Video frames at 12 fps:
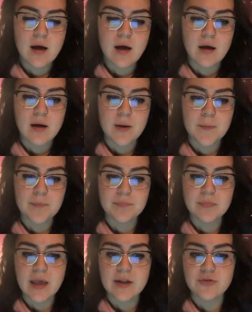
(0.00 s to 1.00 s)

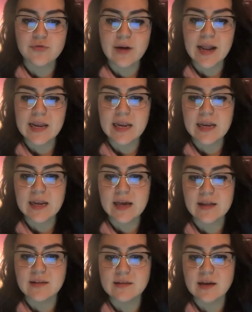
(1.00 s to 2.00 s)
and training
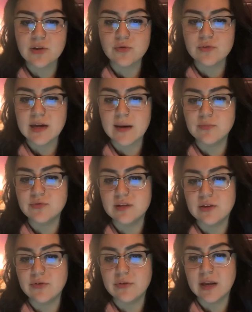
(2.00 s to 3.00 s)
and sexual taboos
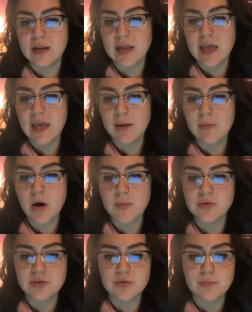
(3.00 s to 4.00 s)
including aim,
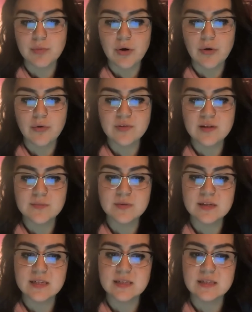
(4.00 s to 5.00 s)
object or both,
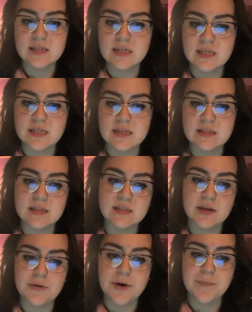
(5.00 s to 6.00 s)
substance, techniques,
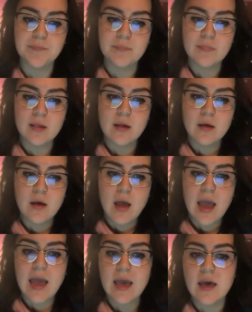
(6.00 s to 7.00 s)
etc.
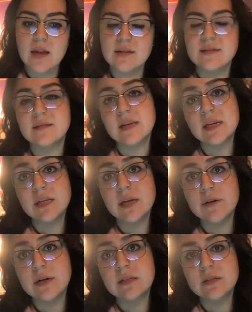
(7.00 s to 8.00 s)
And
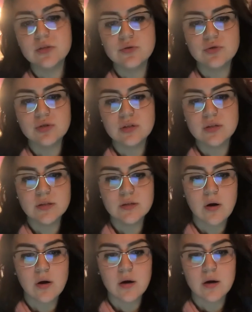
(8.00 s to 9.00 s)
secondary institutions
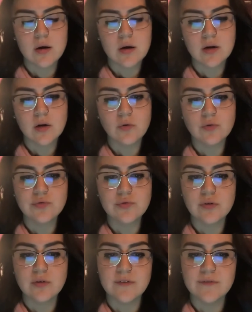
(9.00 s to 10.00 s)
are
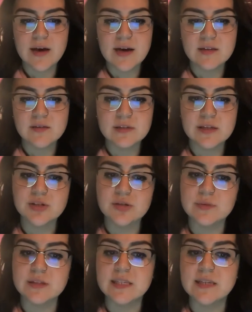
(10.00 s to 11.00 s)
cultural effects, religious
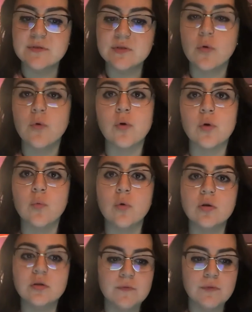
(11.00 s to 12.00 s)
beliefs, or
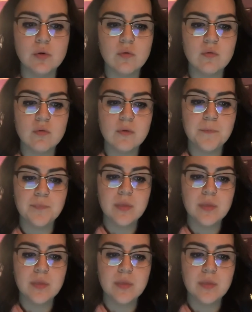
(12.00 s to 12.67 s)
worldviews.